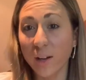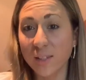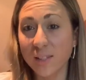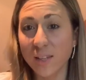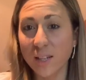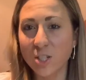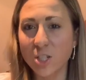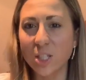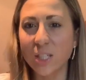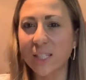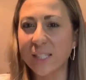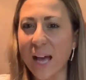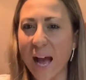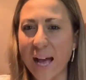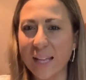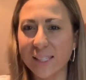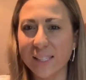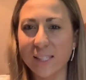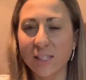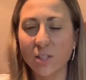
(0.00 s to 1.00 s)
essentially
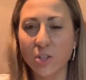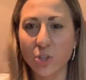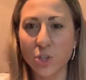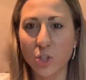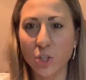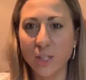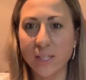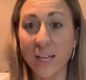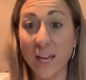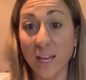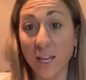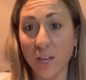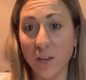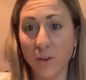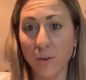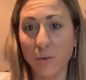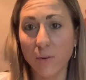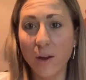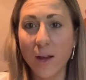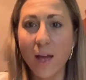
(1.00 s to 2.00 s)
tasks, should take
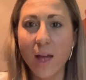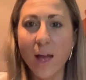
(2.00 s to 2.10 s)
you.